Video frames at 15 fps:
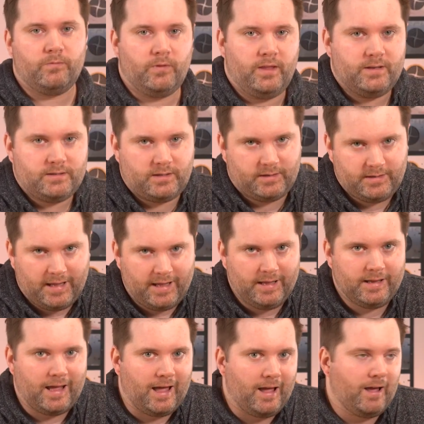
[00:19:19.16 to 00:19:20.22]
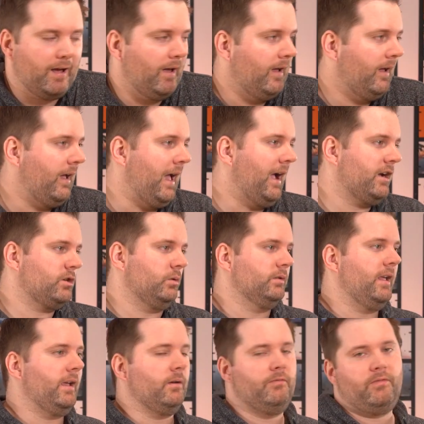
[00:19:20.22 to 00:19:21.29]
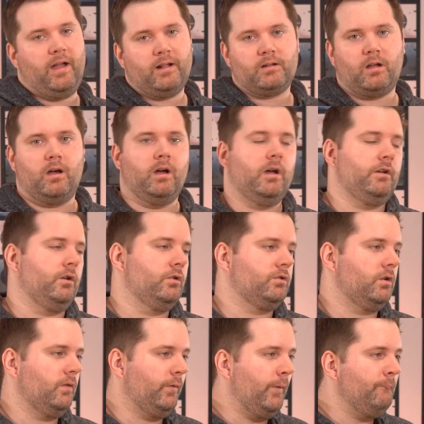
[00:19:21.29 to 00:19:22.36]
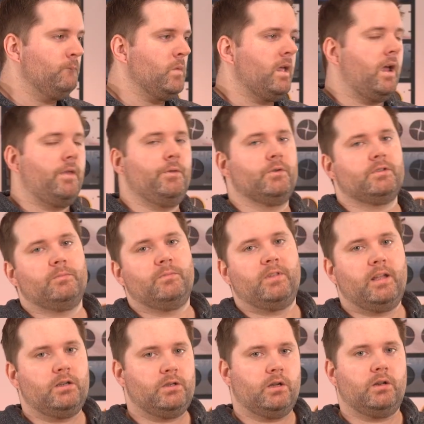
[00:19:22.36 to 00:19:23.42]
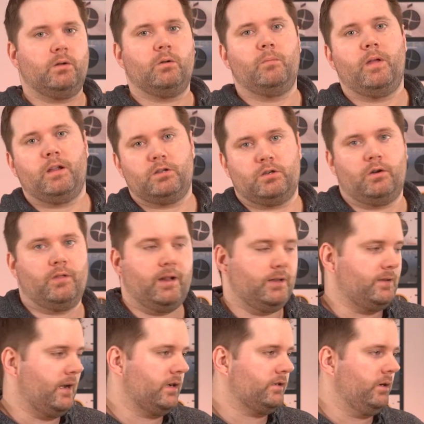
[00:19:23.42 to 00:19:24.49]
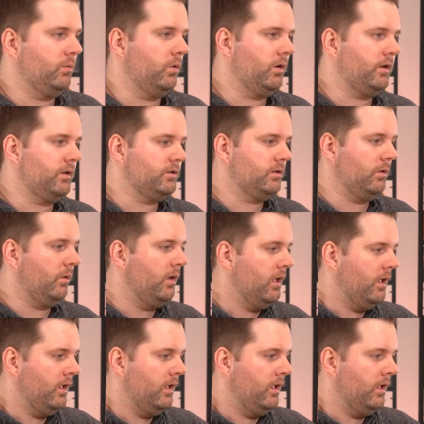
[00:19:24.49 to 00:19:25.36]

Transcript: for this to take actually take effect on your server, and there's some things you can do to make sure that it's actually working. So